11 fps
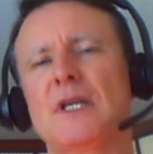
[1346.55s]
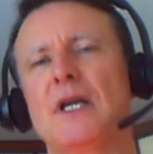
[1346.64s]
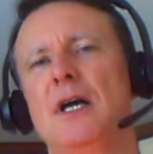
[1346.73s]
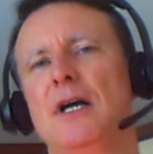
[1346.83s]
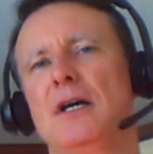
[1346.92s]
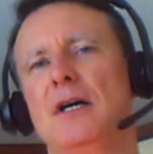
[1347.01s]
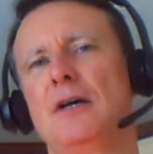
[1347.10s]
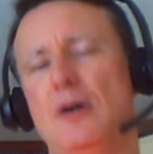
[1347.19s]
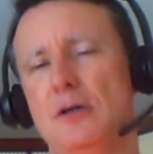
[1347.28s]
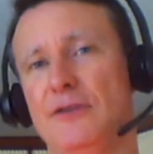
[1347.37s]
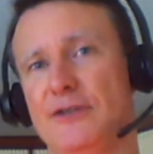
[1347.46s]

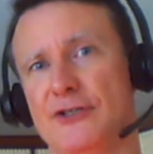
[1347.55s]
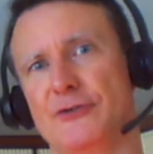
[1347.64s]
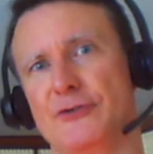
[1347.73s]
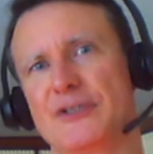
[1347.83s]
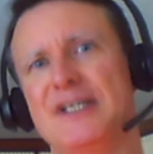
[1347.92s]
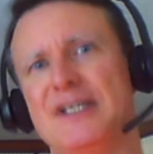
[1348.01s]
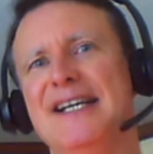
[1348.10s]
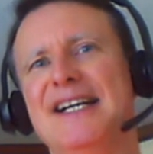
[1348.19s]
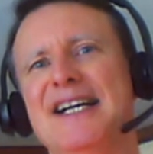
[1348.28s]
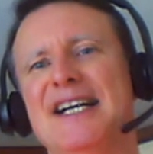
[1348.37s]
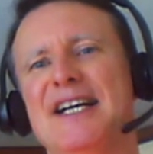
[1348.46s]
all of the tissues,
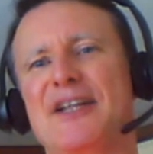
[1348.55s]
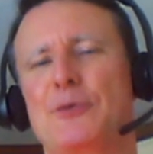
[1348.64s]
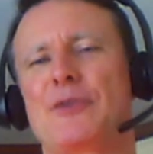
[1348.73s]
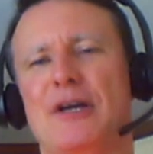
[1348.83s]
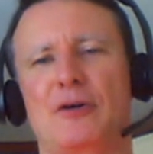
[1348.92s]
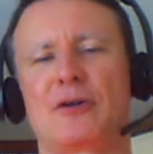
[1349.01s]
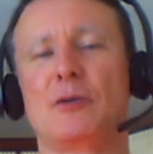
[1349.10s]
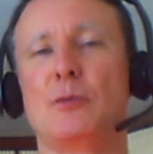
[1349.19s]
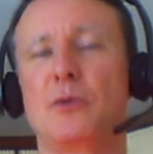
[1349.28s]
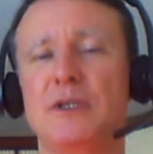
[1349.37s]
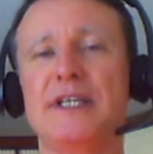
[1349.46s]
through their
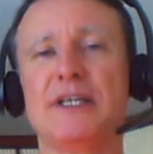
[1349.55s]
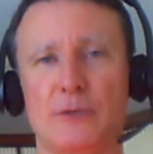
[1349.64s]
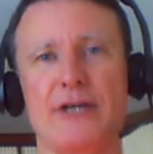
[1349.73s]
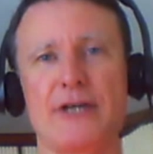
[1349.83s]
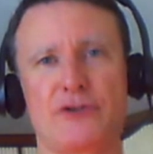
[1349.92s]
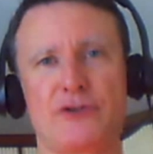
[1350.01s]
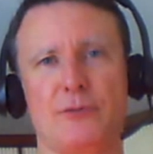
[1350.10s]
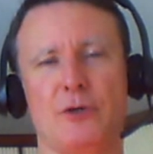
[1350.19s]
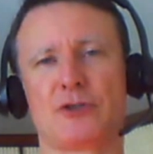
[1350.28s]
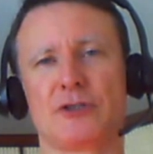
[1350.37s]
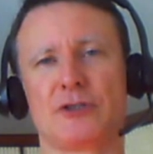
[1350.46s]
complete range of
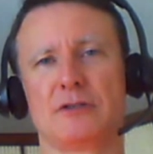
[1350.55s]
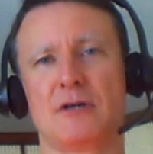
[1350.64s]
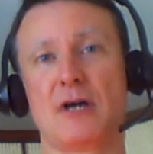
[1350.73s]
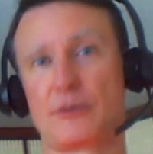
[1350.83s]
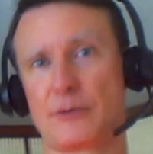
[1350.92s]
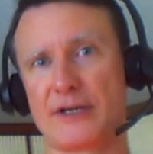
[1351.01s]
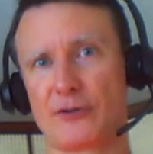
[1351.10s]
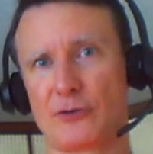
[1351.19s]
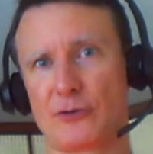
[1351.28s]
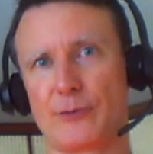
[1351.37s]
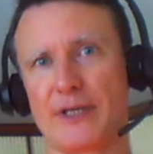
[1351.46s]
motion on a
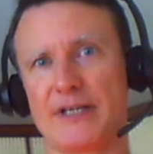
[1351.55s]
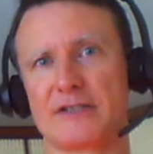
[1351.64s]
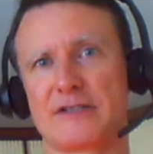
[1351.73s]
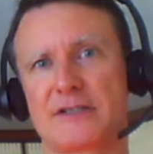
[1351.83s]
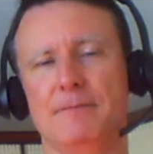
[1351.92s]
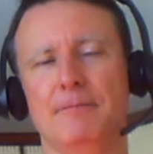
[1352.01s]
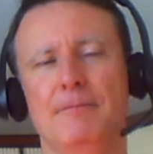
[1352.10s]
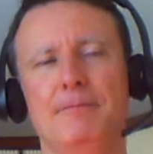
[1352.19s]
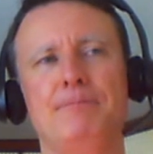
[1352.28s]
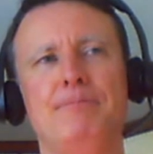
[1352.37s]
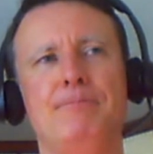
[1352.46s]
regular basis.
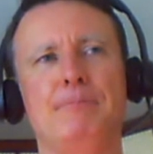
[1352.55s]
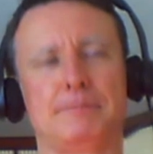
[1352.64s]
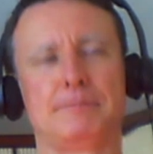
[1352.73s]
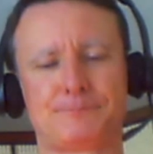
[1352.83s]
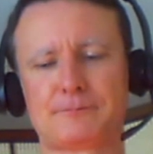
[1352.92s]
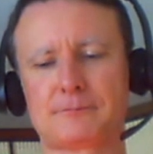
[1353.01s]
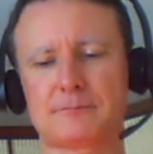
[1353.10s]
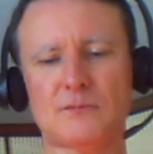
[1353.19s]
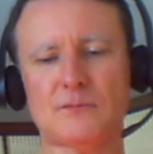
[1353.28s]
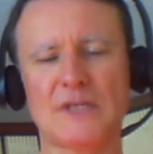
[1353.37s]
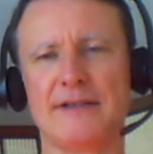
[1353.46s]

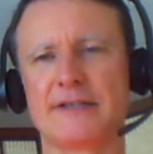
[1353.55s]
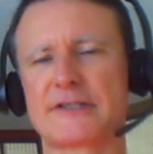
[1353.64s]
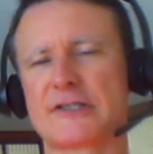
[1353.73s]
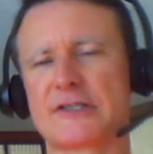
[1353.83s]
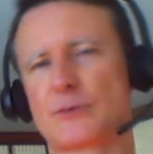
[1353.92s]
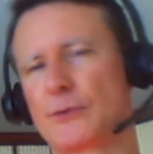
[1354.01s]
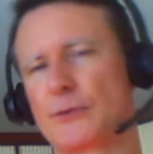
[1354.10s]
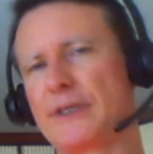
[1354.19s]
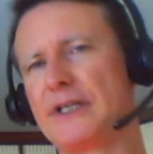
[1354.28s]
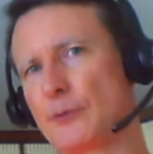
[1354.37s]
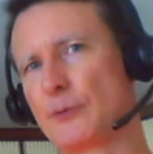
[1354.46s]
And this is
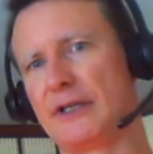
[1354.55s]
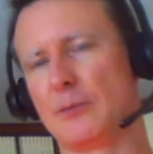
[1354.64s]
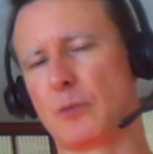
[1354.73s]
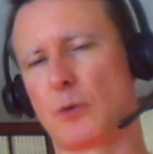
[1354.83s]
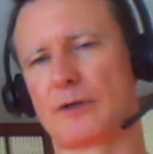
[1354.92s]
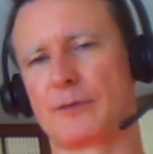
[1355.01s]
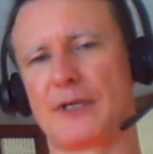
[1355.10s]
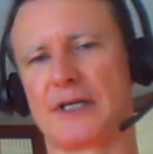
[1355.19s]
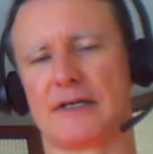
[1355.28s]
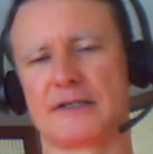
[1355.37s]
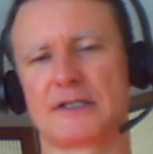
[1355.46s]
really, really important
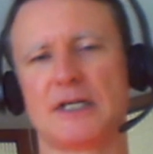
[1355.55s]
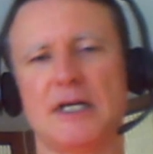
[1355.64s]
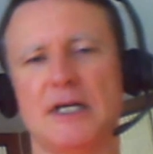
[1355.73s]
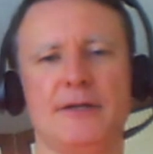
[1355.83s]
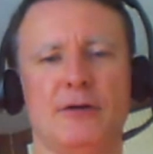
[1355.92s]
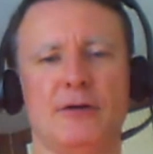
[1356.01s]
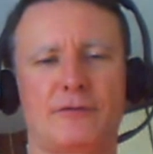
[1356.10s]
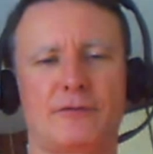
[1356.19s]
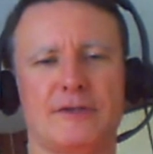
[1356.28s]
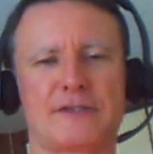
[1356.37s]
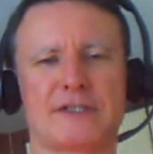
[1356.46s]
because,
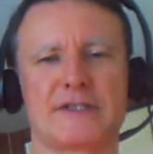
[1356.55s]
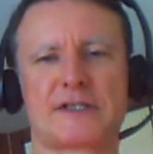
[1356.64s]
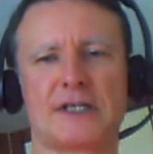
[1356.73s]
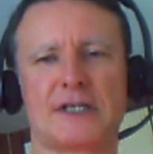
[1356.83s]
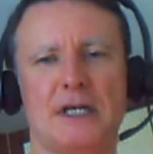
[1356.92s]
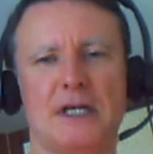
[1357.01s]
for instance,